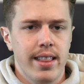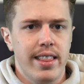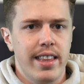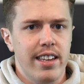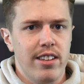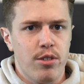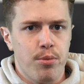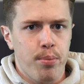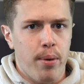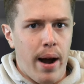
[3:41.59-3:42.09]

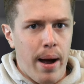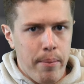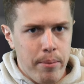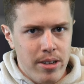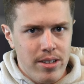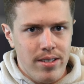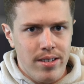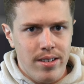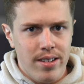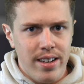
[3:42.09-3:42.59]
These
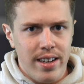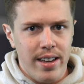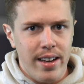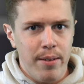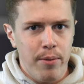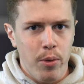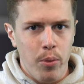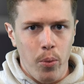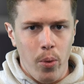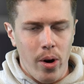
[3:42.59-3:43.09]
promise to
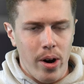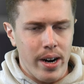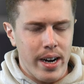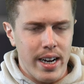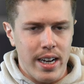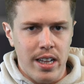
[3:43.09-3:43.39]
even work